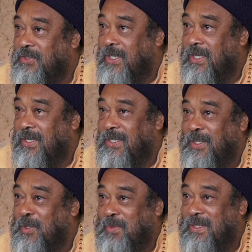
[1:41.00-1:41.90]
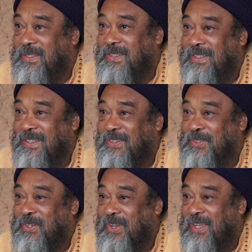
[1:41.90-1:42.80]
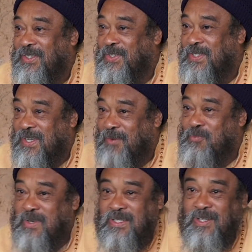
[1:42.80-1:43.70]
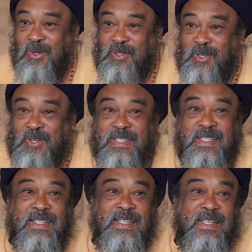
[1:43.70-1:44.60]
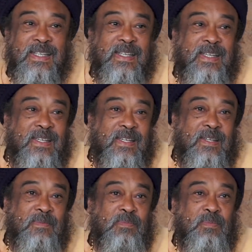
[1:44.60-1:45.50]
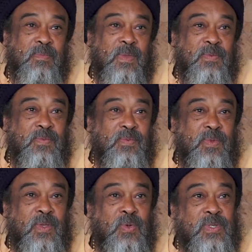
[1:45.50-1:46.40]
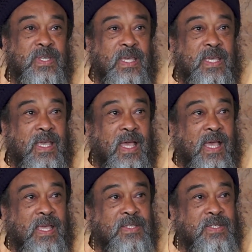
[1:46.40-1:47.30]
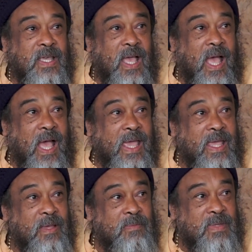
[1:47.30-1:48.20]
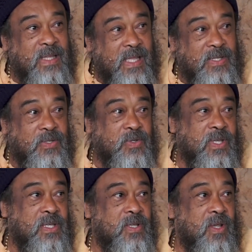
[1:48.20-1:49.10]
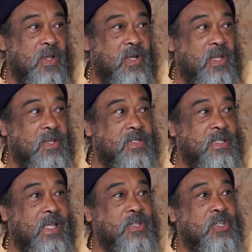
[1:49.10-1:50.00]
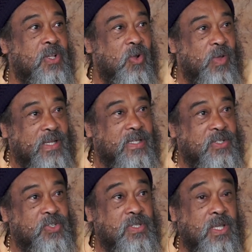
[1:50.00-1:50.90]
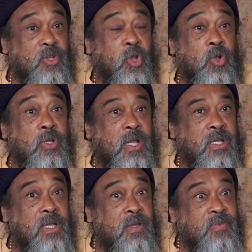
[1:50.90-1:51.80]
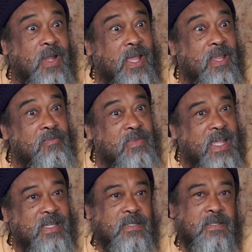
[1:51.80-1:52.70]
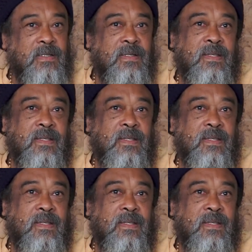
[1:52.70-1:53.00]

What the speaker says: Check in a little bit so your answers come with authority. If you say, I am that, you say it's the earliest, then she corrected. She said, no, not even I am that.